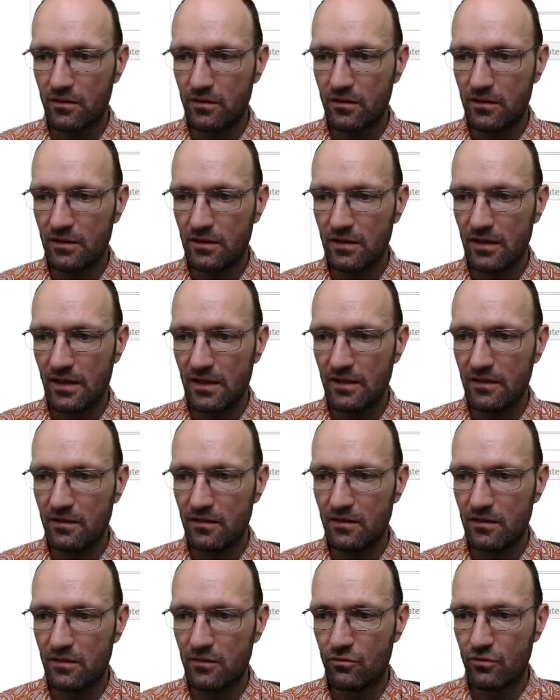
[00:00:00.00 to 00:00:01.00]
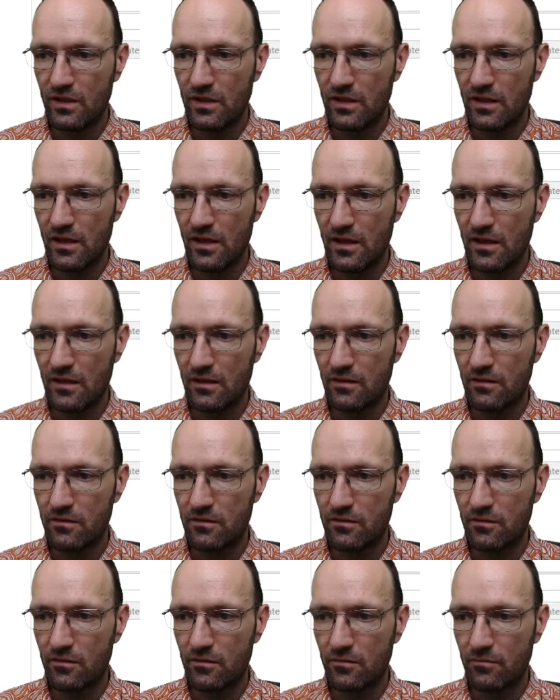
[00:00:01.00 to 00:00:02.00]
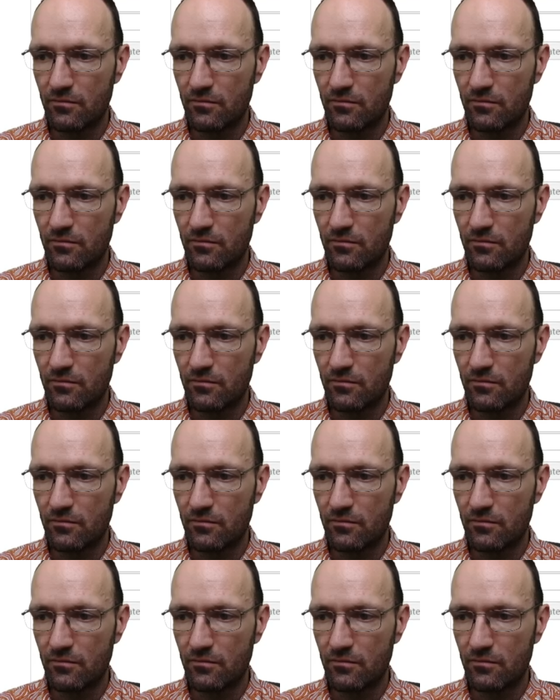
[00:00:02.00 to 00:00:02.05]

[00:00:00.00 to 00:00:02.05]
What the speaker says: 90 degree and